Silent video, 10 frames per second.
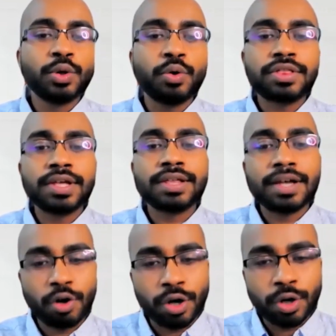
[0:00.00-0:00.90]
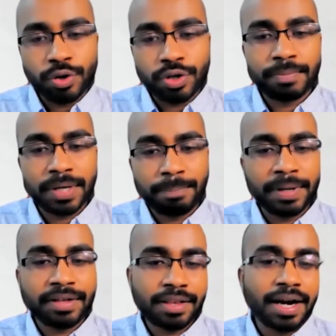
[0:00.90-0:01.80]
those things are not going to be
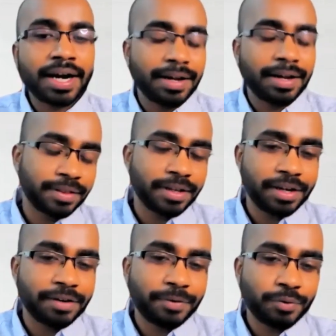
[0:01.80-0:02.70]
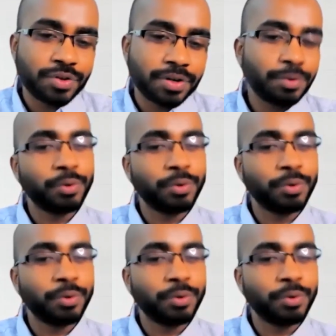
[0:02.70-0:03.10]
replaced, at least in the near future.